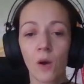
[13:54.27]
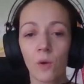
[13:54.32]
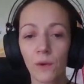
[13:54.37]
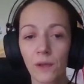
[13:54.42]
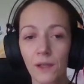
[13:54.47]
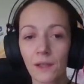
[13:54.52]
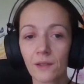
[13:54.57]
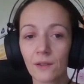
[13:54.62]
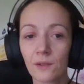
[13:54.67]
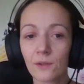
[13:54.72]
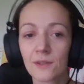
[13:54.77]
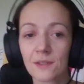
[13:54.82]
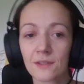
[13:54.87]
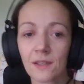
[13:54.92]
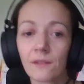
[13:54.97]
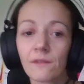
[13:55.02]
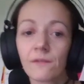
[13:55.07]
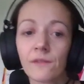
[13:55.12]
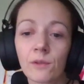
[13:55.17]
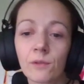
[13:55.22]
we can use
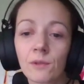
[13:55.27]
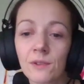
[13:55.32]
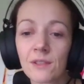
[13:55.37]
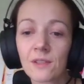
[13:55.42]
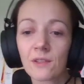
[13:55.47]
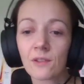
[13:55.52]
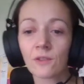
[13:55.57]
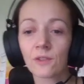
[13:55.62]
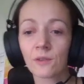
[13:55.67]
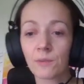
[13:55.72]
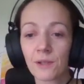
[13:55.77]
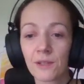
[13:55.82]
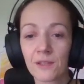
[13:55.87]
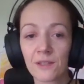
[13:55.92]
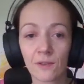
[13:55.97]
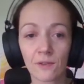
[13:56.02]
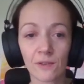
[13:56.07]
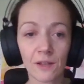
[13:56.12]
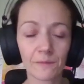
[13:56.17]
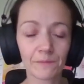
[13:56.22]
something what is called
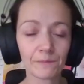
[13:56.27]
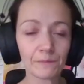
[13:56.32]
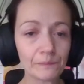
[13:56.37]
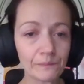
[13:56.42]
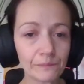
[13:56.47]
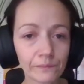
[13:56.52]
persona.